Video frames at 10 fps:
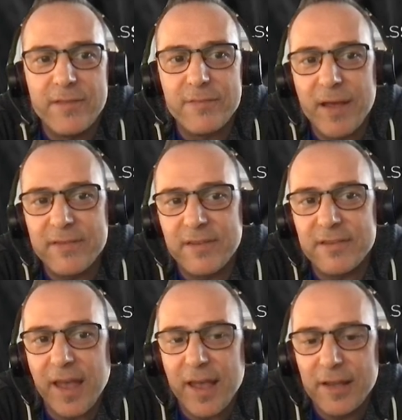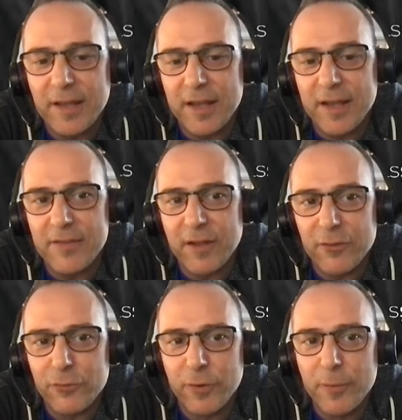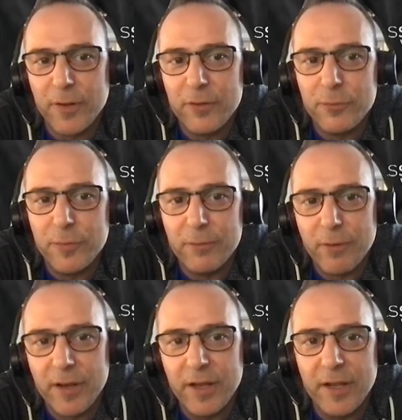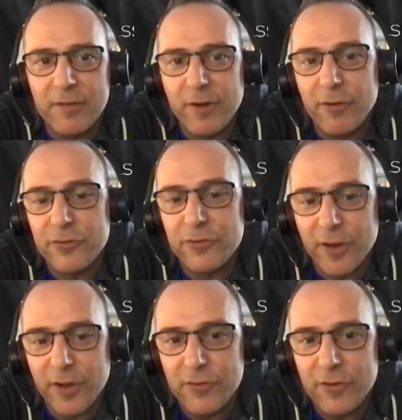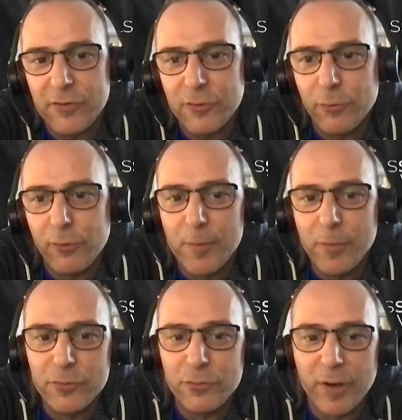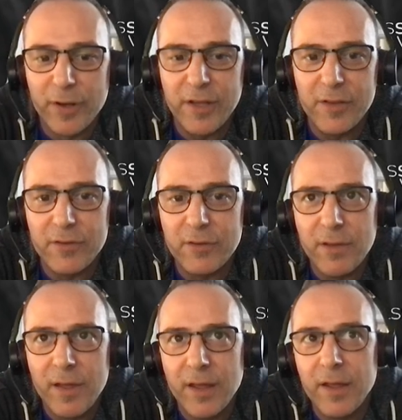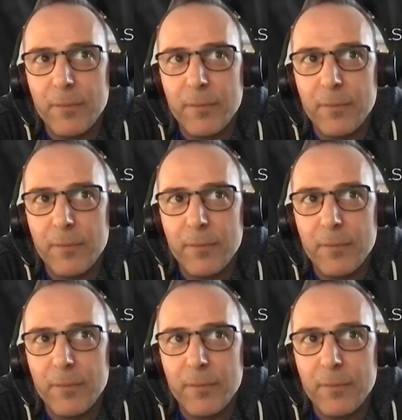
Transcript: It's massive scale, and it's also able to be running in various targets. So we're able to run it in